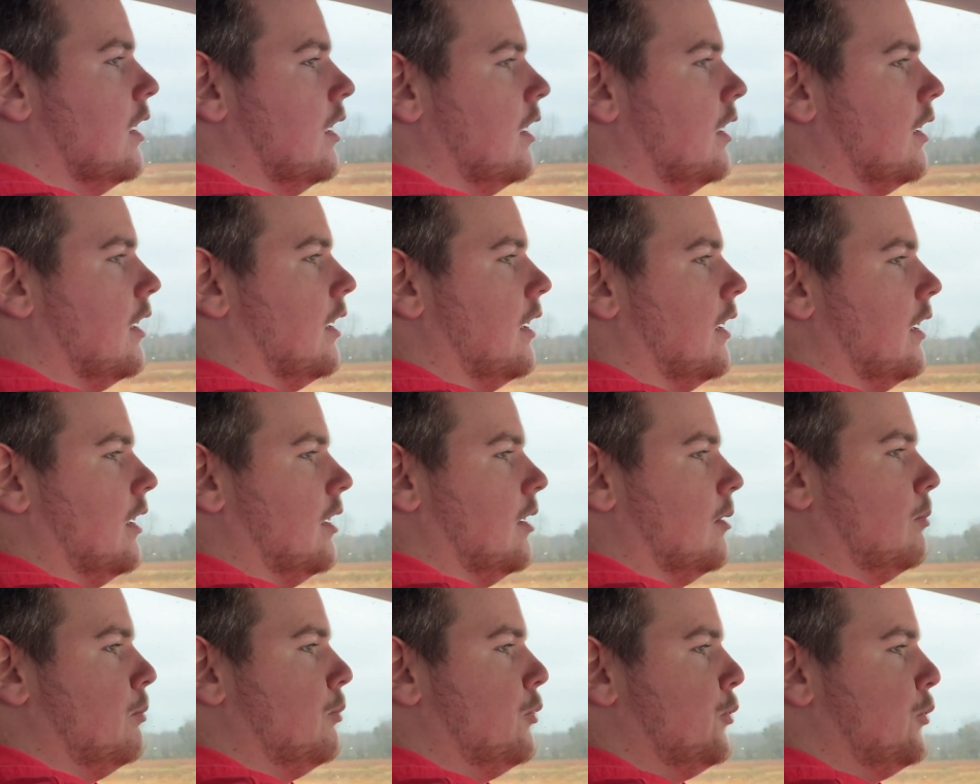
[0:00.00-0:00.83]

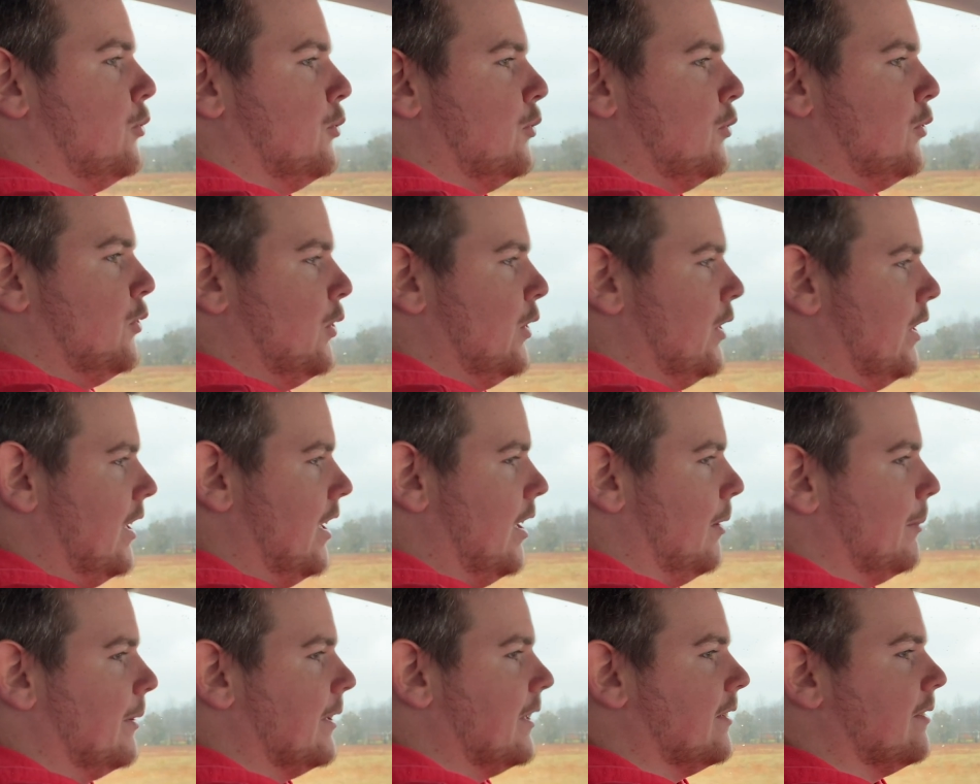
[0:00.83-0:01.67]
I
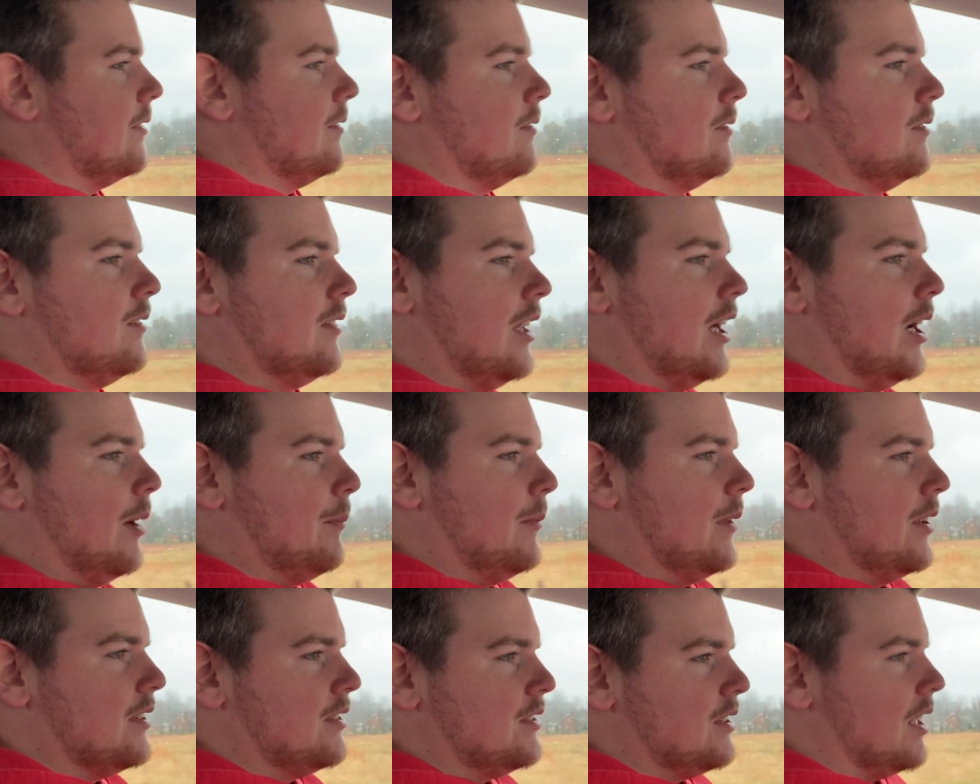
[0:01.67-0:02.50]
mean,
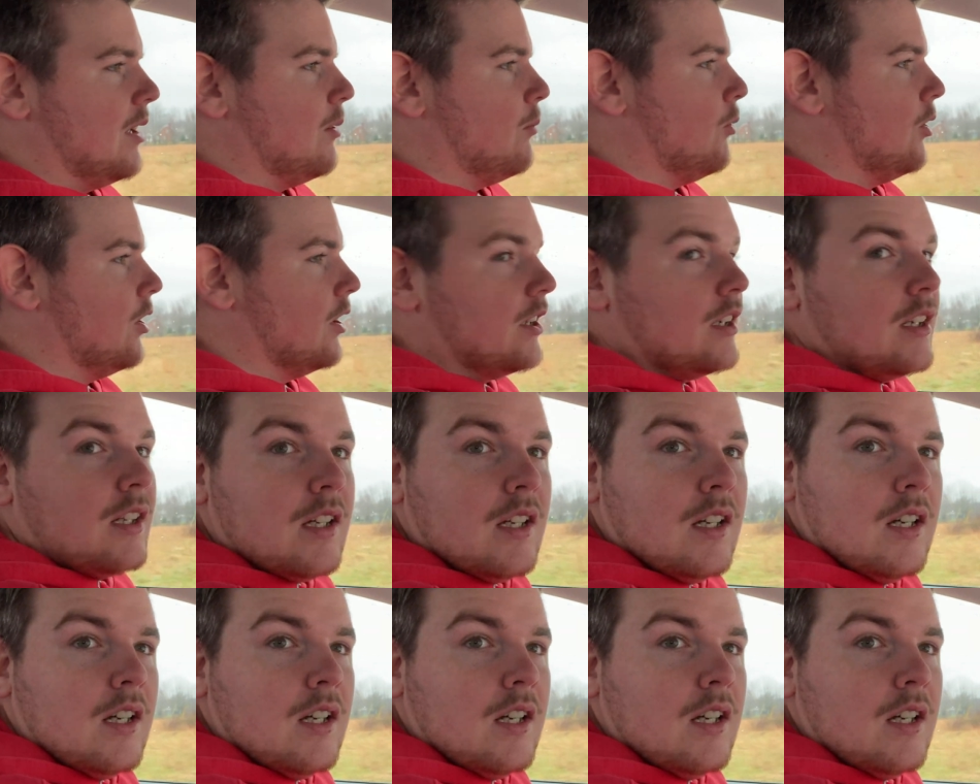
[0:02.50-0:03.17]
I'm the same way.